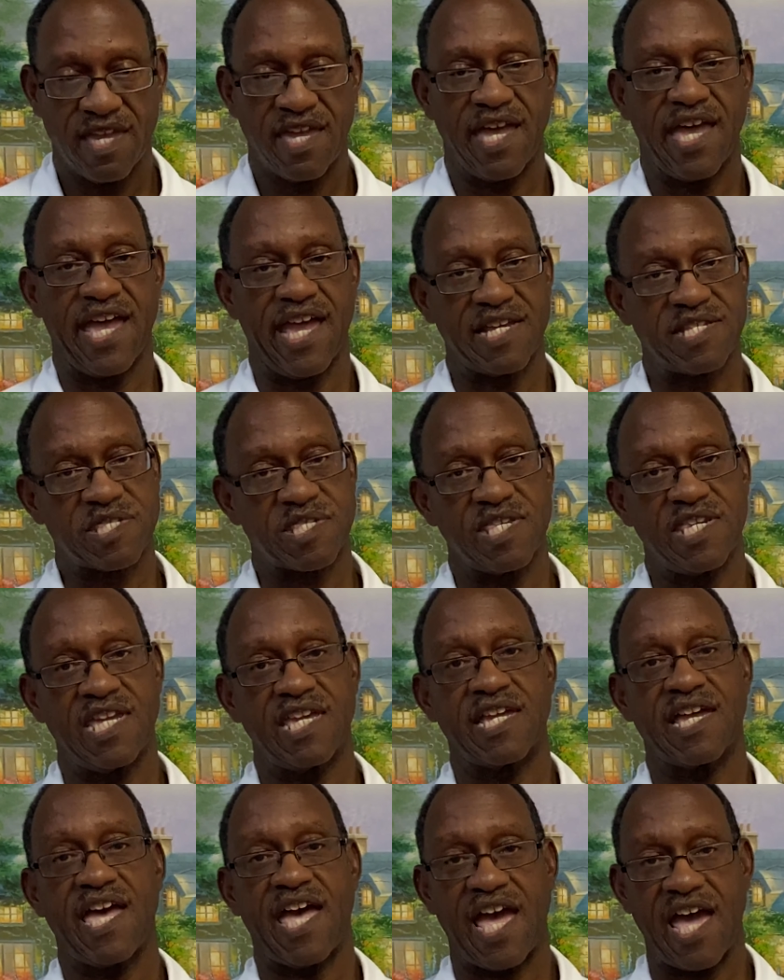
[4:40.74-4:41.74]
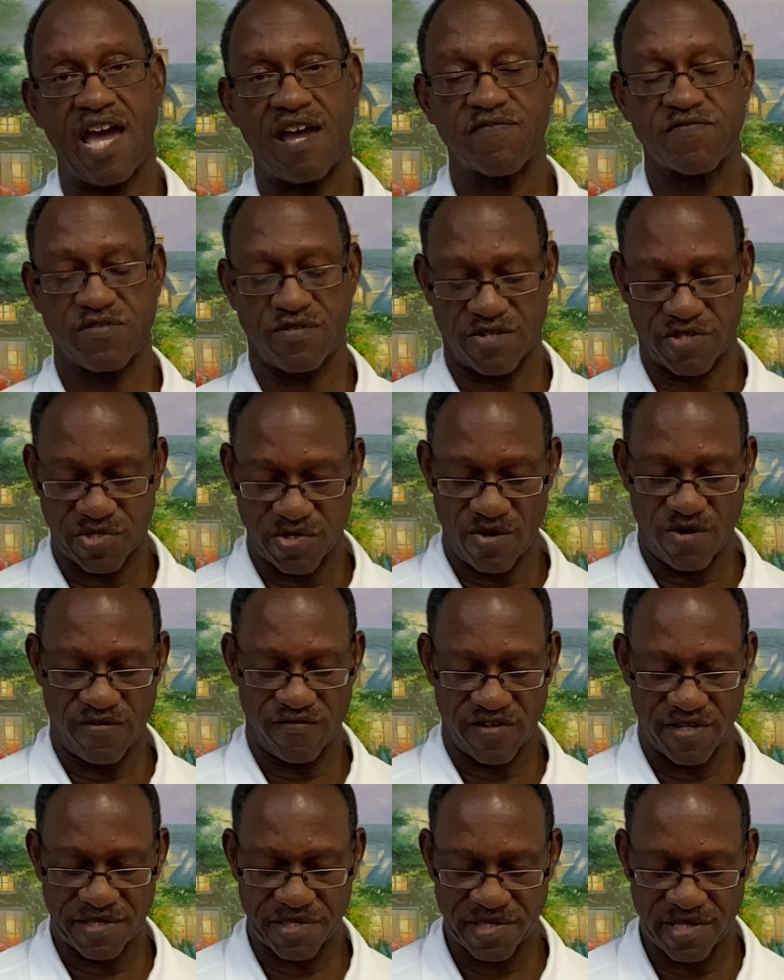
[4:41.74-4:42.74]
Exiting after
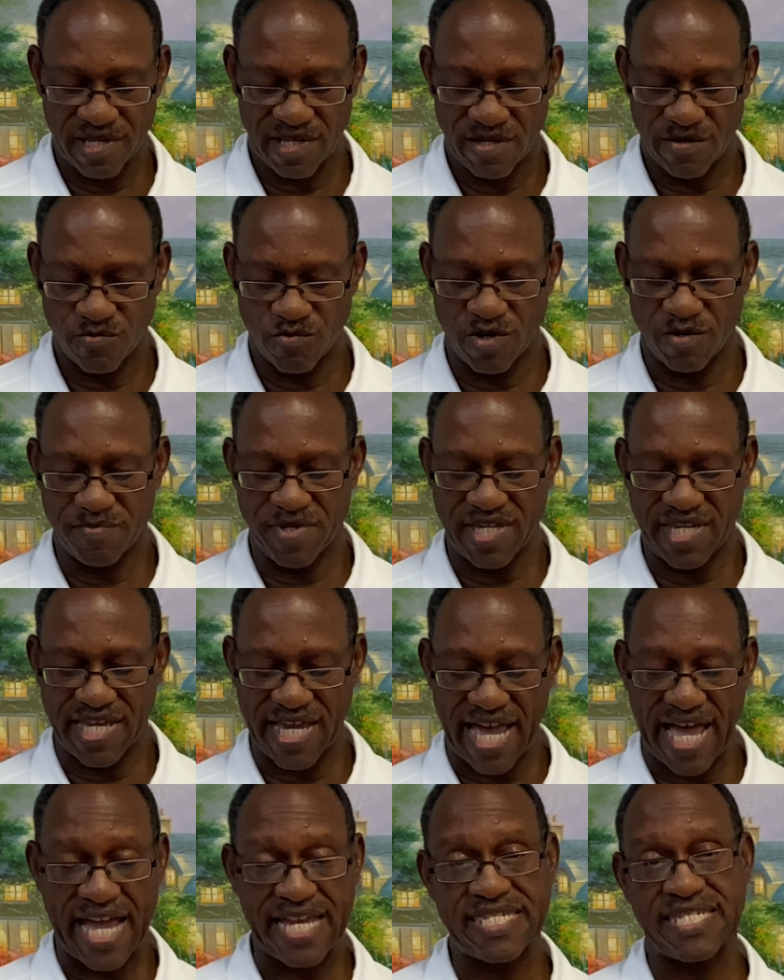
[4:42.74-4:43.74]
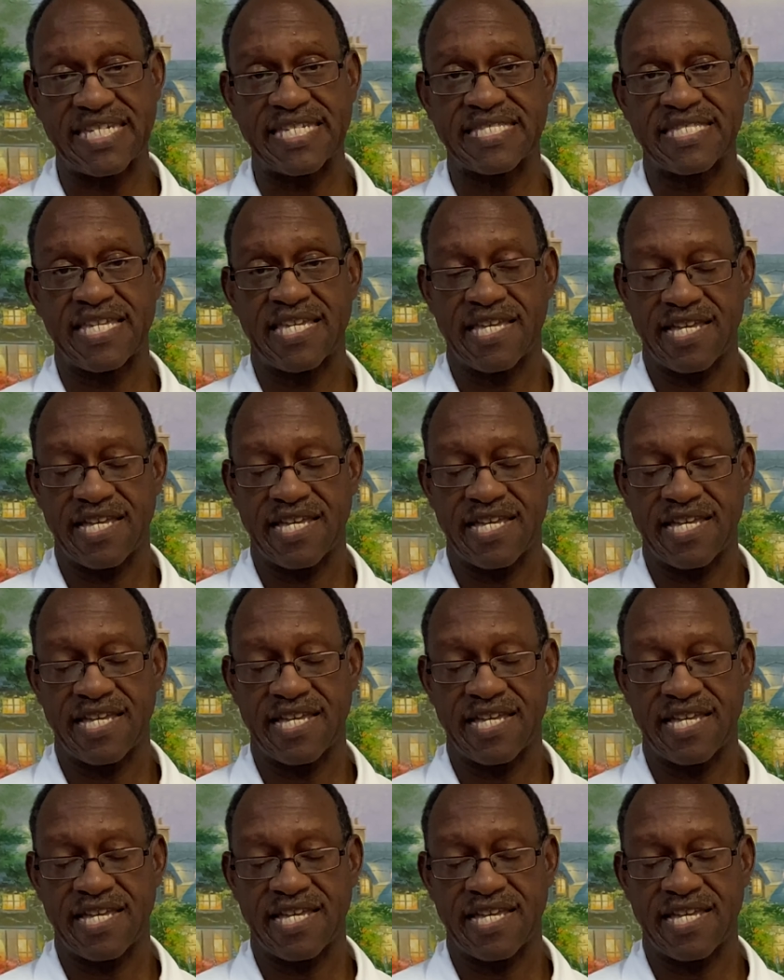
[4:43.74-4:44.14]
service will be guided